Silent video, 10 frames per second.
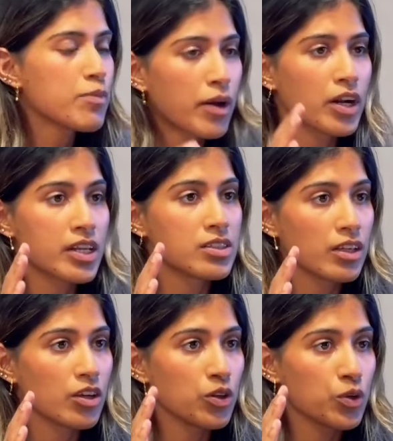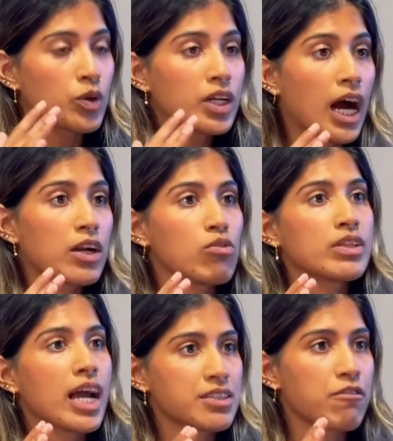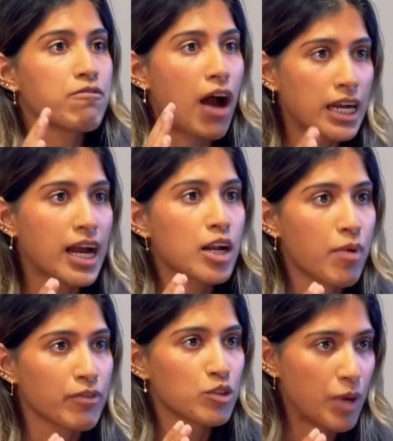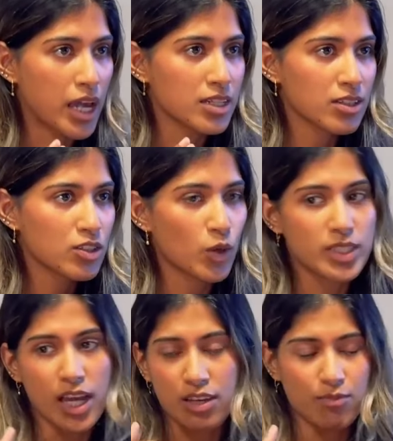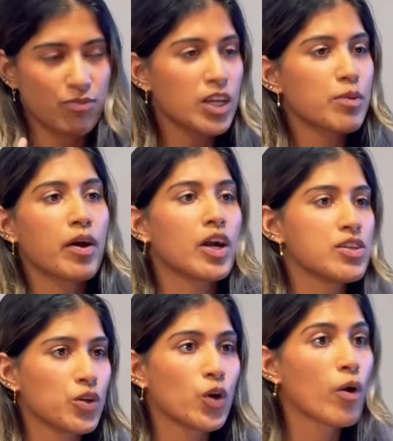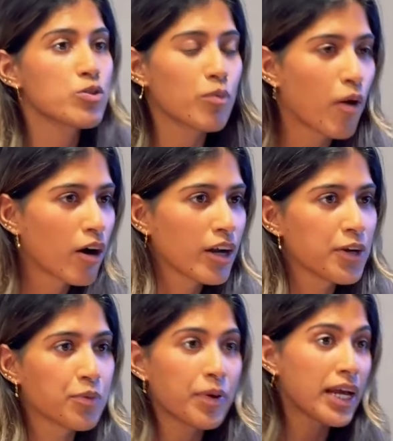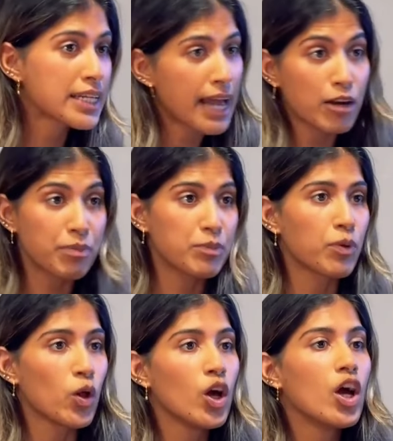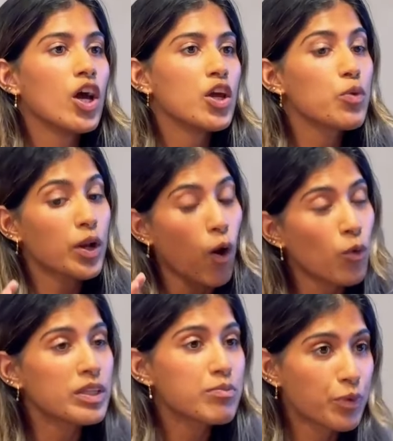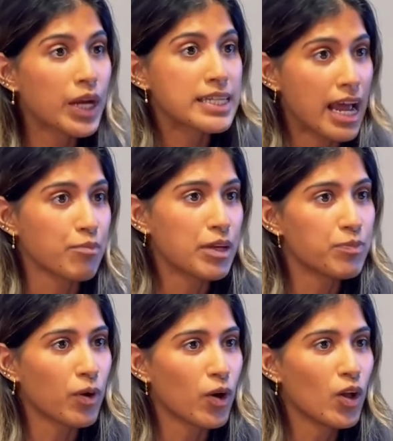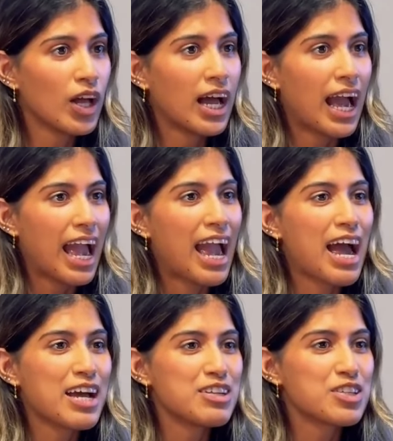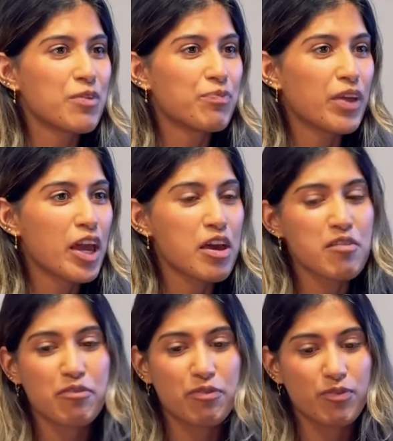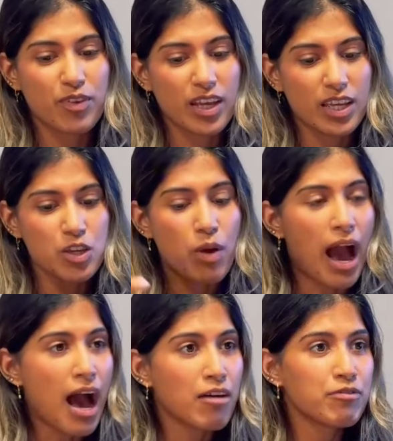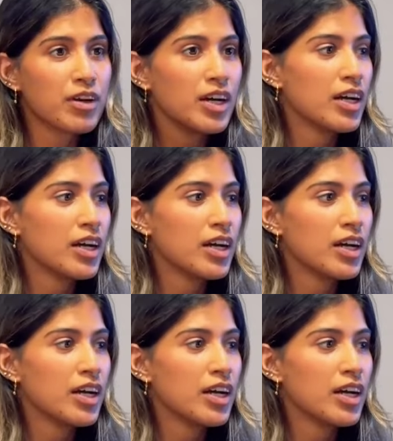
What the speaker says: about it as your gut only has a finite amount of space. So it's like, think about it as you're going to a party, you're bringing 10 people, you can only bring 10 people. And if you have,